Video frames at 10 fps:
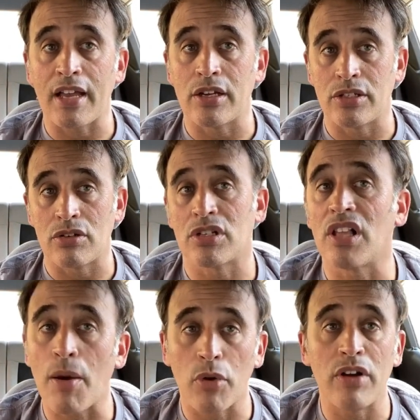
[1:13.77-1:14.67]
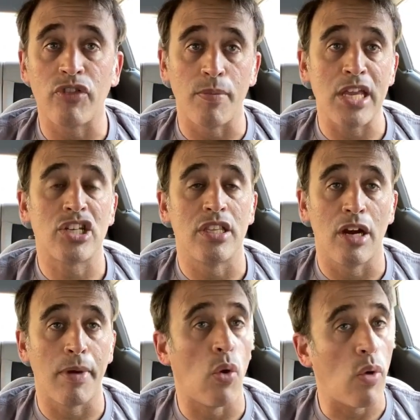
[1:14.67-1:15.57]
because there's a lot more information
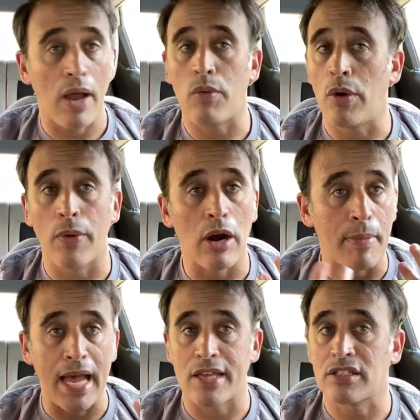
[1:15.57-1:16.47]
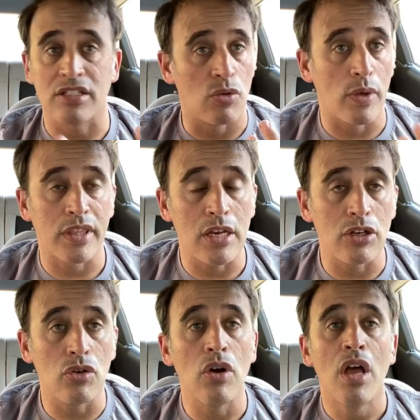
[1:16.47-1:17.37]
there about why we wear masks and what they
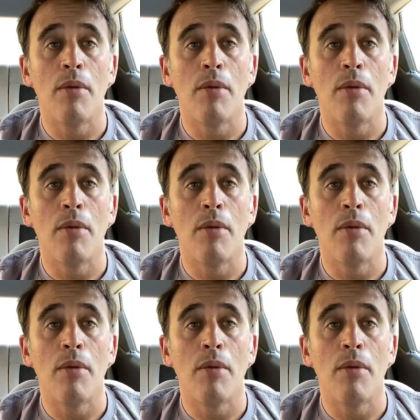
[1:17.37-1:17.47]
do.